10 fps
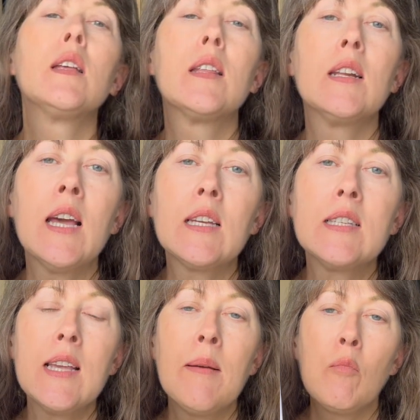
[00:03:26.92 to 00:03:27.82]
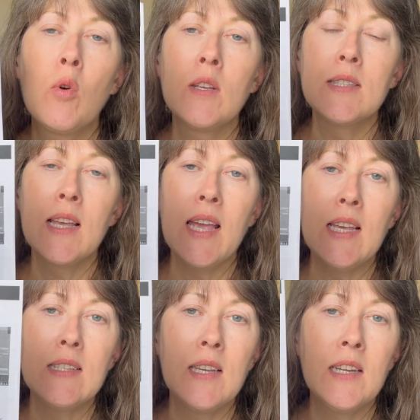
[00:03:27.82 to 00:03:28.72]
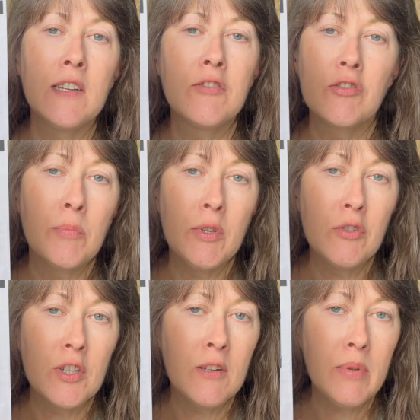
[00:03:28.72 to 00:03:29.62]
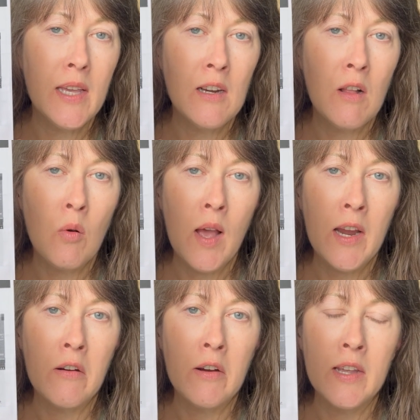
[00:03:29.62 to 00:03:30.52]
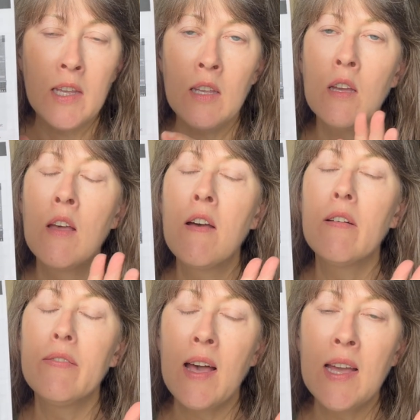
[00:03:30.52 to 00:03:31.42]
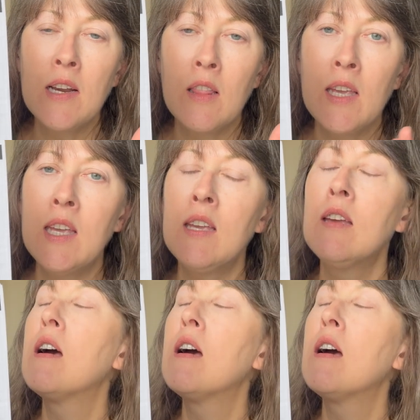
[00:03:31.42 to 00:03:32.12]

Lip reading: The next step was the AC distribution panel wiring. Finally,